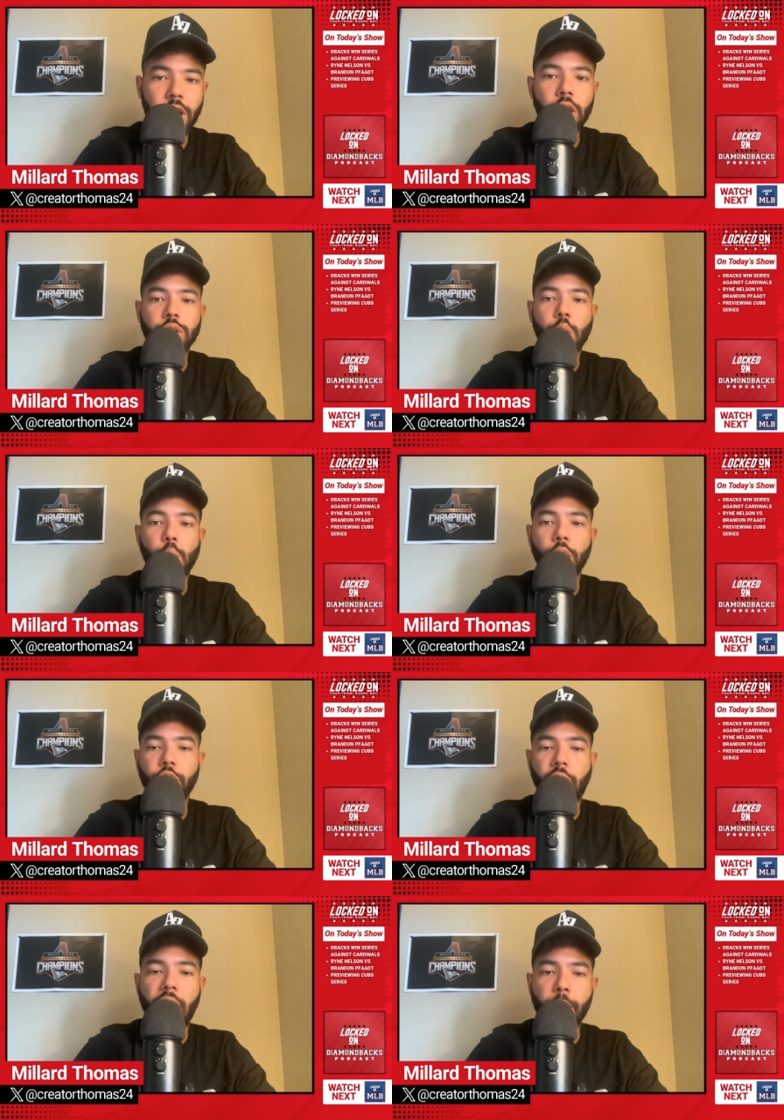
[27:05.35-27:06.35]
So I
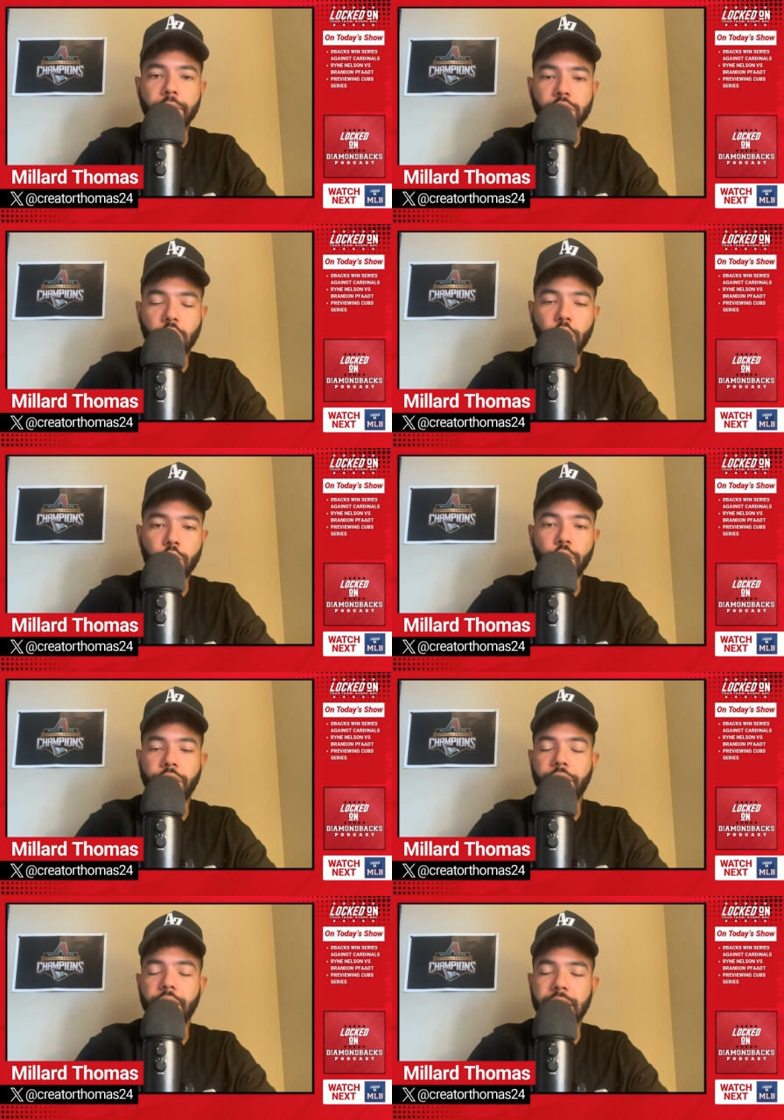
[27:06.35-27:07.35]
wonder how much longer
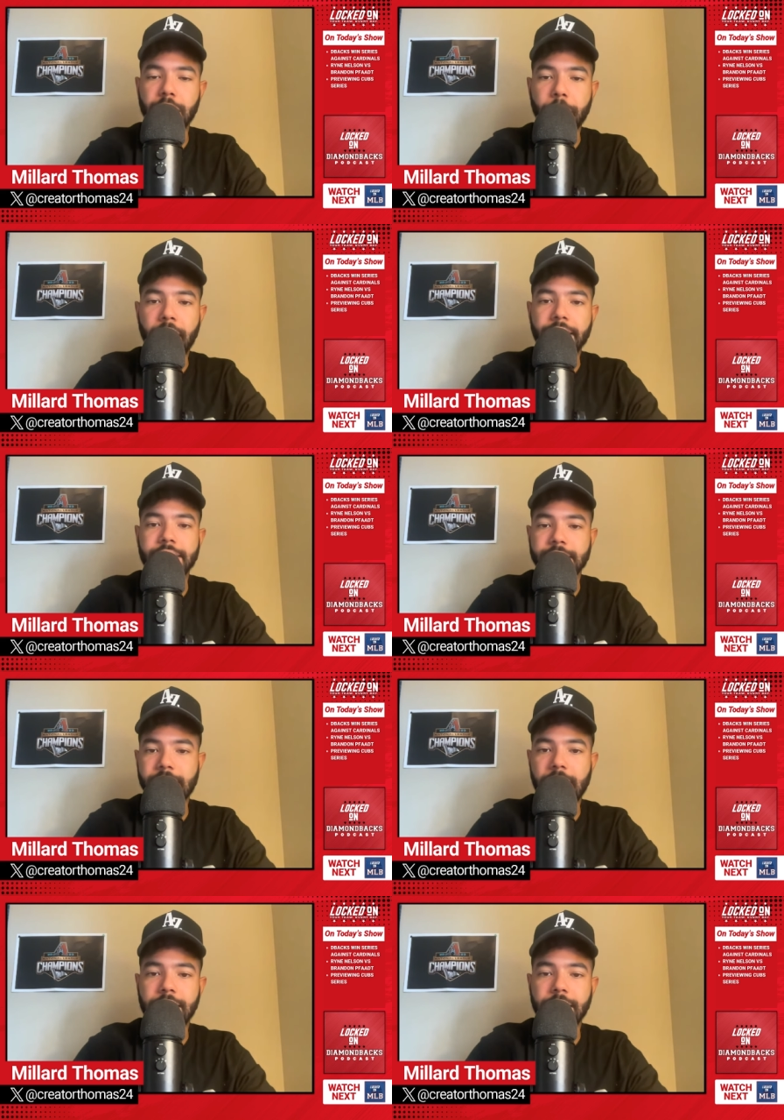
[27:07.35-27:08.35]
the D-backs
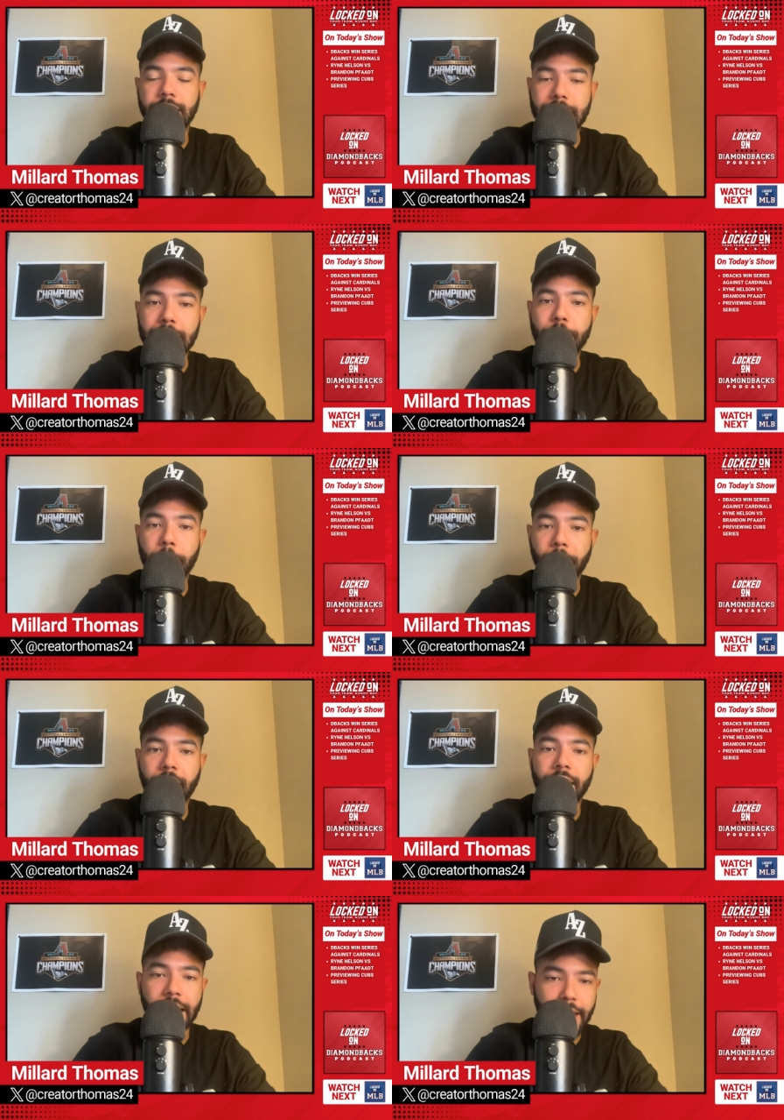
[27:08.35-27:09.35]
decide to keep
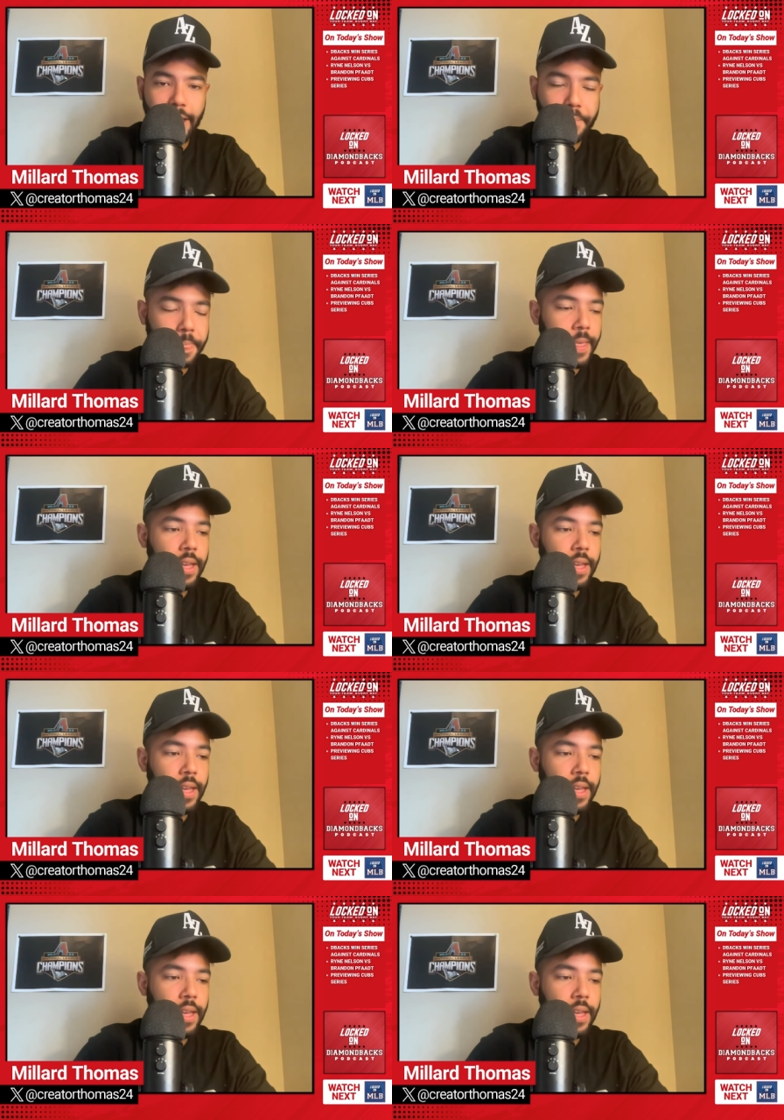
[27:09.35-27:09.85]
playing him.